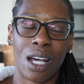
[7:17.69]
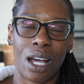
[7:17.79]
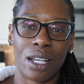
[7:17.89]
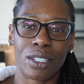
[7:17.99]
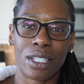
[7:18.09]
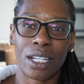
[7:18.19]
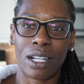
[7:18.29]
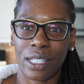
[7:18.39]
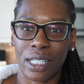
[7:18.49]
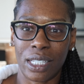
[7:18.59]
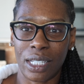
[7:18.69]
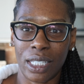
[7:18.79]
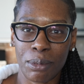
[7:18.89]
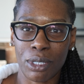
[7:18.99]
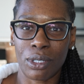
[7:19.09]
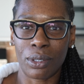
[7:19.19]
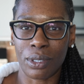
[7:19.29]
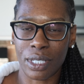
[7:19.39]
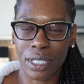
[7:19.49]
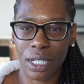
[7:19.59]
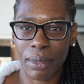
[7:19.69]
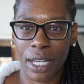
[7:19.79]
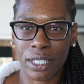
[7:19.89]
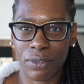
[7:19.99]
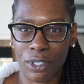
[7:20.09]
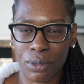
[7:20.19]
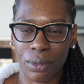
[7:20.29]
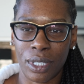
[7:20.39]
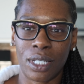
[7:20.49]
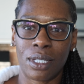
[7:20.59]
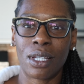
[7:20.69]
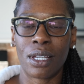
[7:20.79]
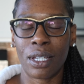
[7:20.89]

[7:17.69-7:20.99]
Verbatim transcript: uh, get on the elliptical or the Stairmaster for 20.